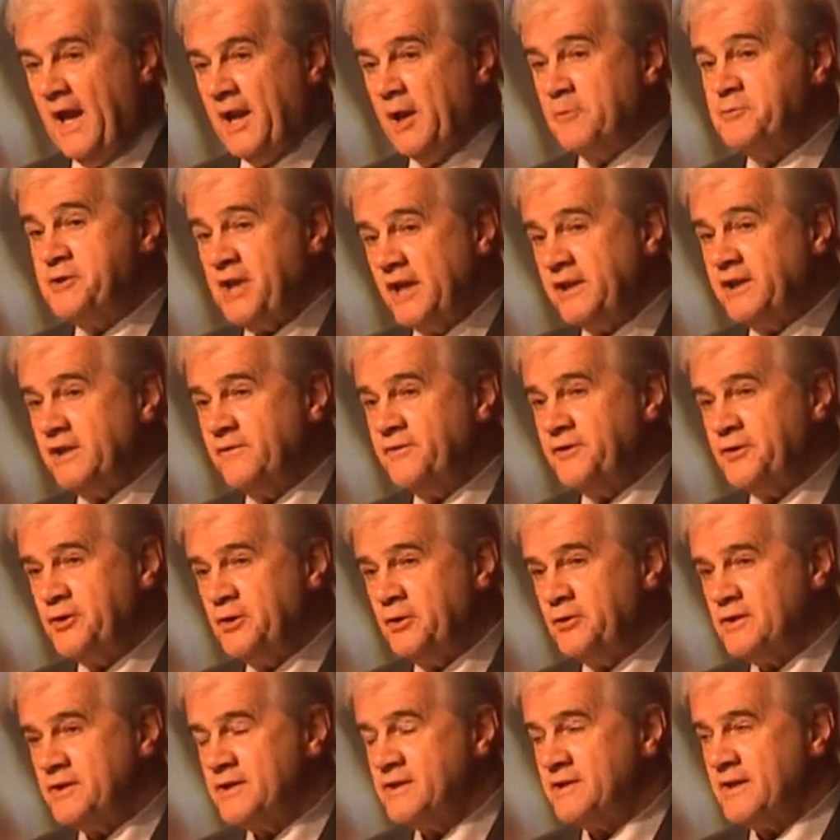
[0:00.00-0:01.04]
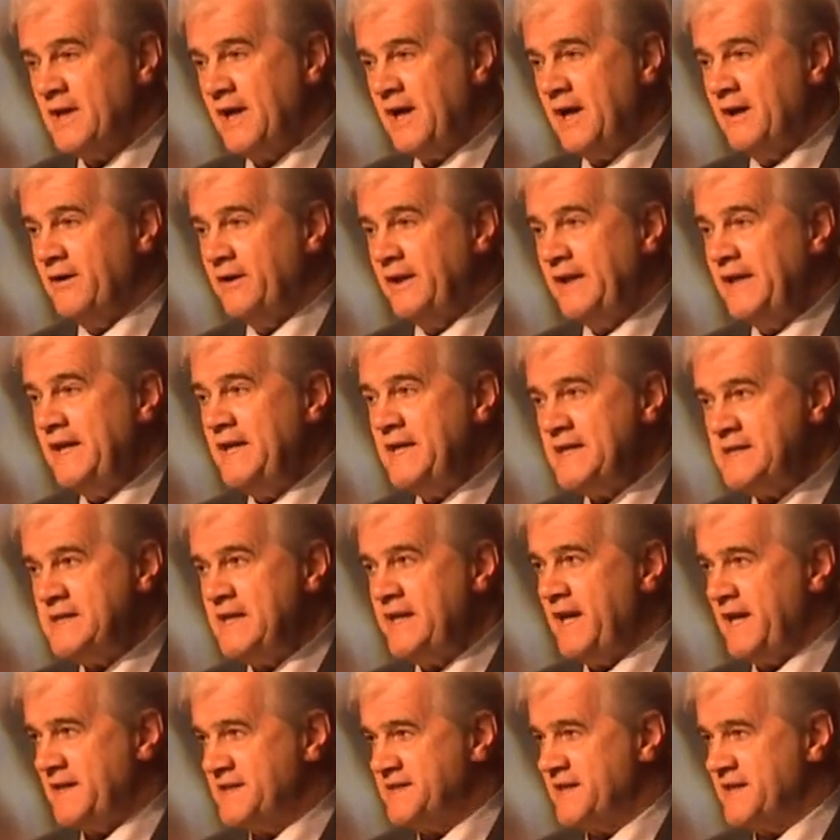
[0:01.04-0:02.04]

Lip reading: And objective truths are easily